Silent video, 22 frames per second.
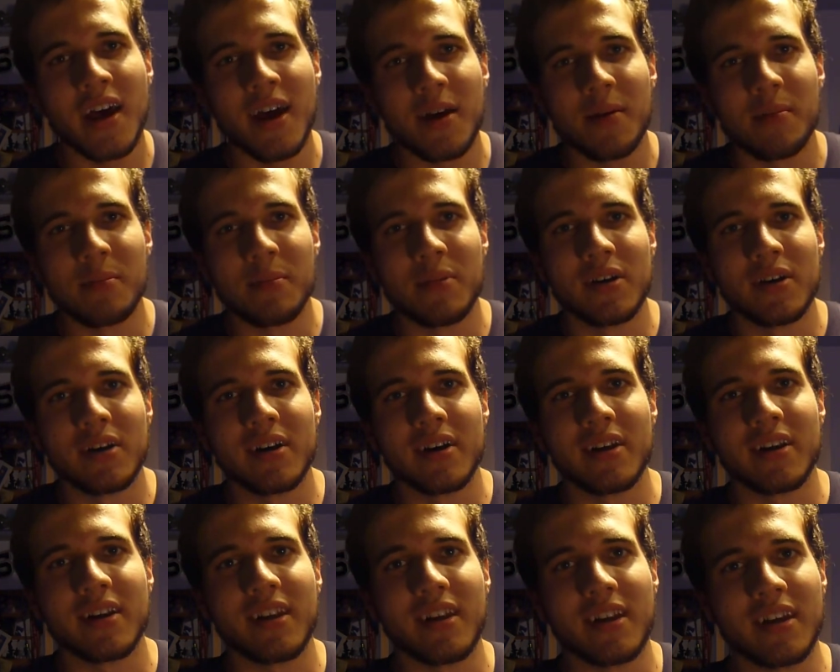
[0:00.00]

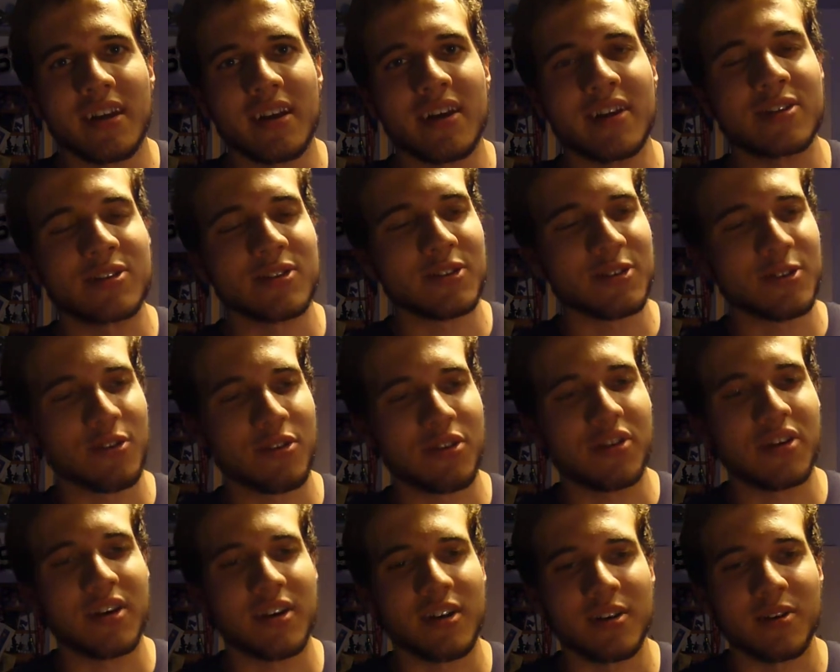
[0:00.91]
But it, it's a little
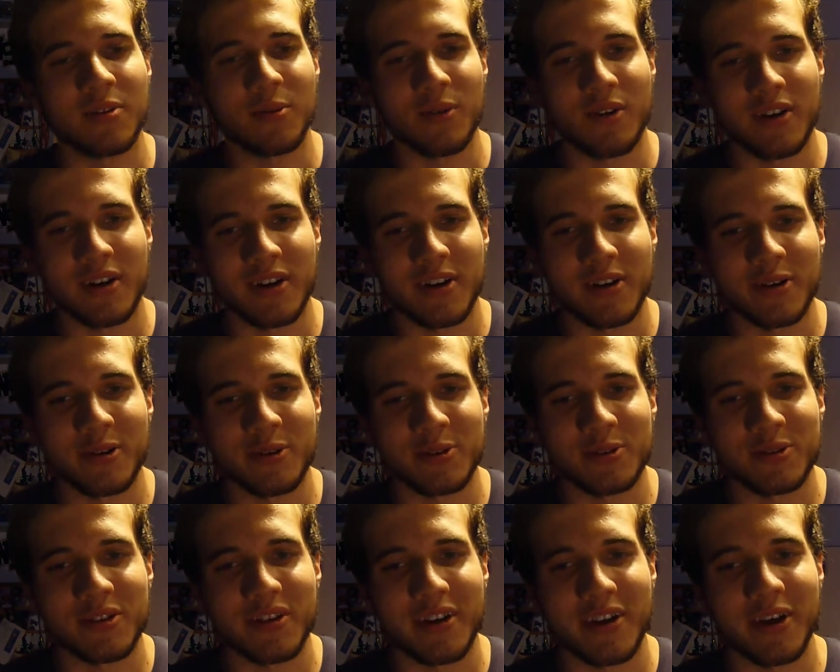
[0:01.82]
thing where it
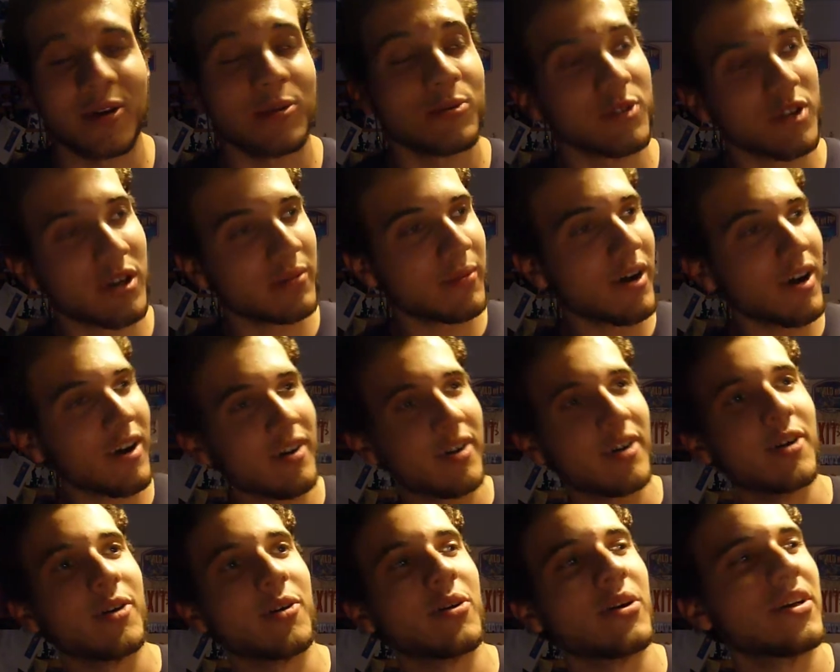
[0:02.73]
goes like, oh,
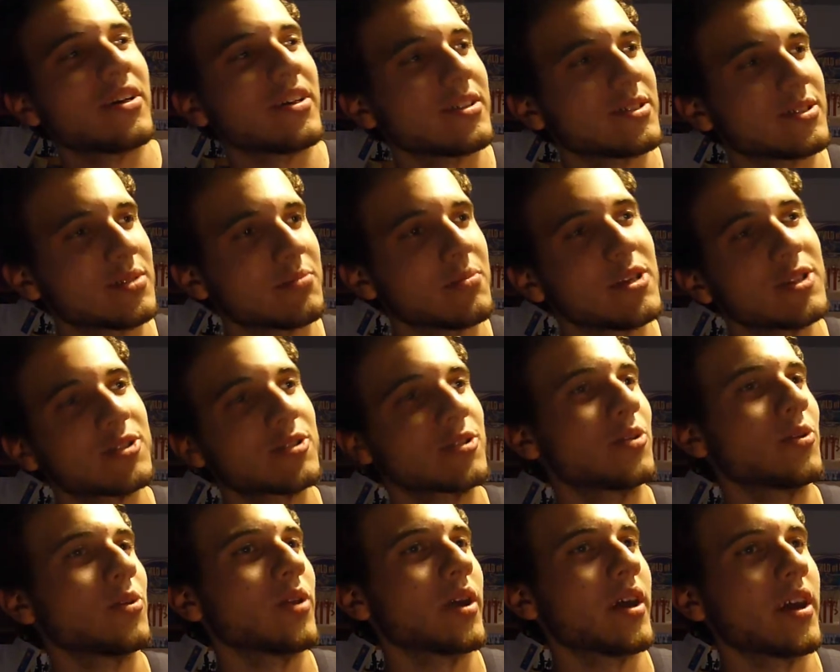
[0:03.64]
tomorrow. It's a
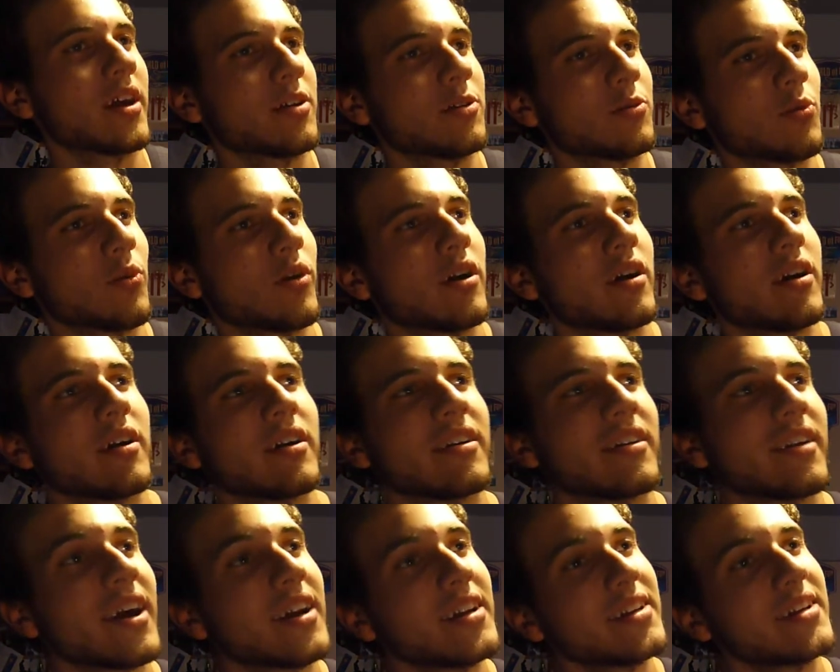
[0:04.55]
mystical land where
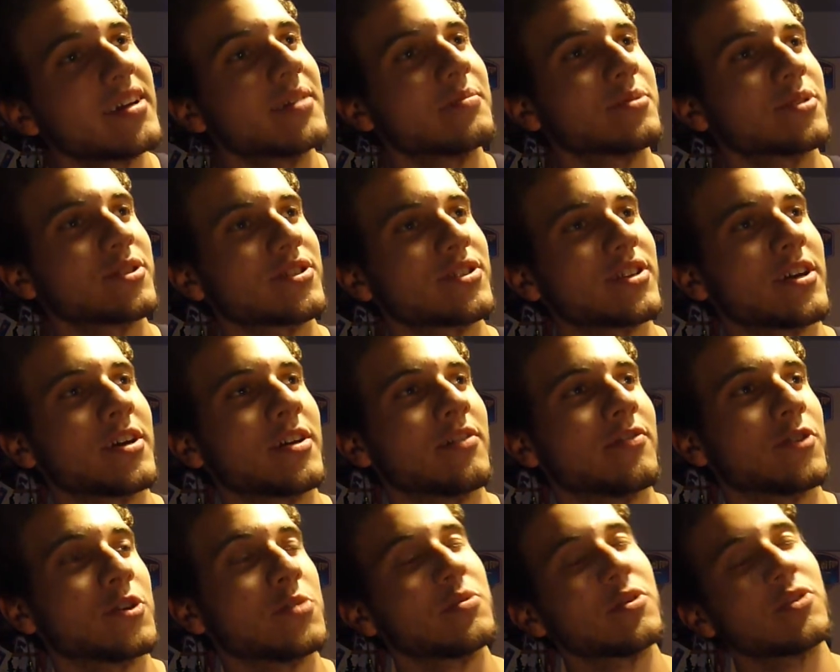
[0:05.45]
99%
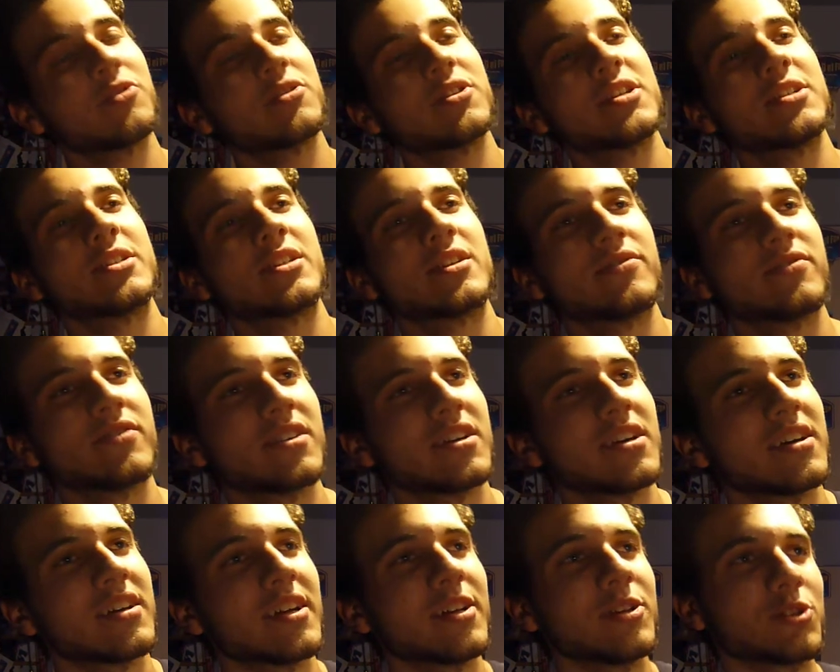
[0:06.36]
of human
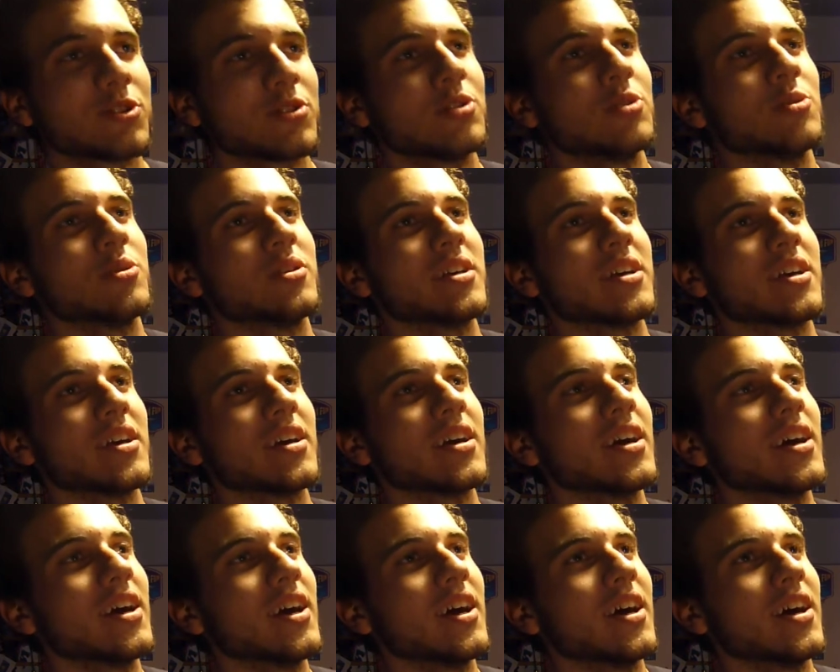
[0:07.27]
creativity and ingenuity
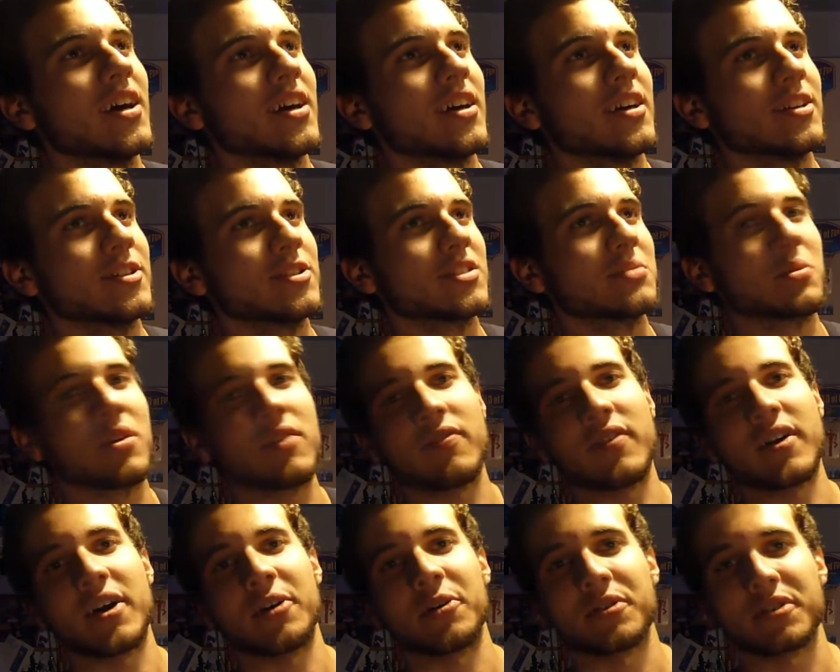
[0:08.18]
is to be
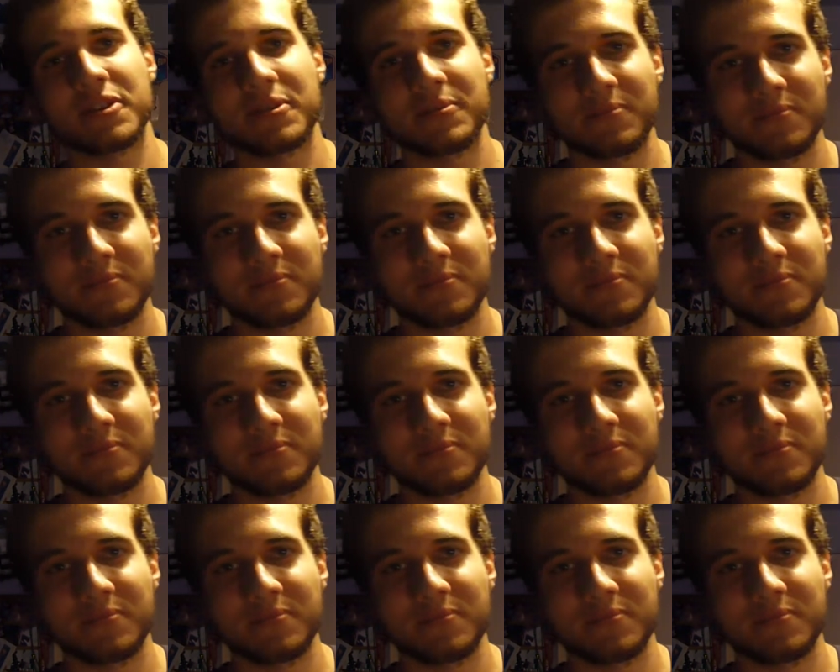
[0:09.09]
found.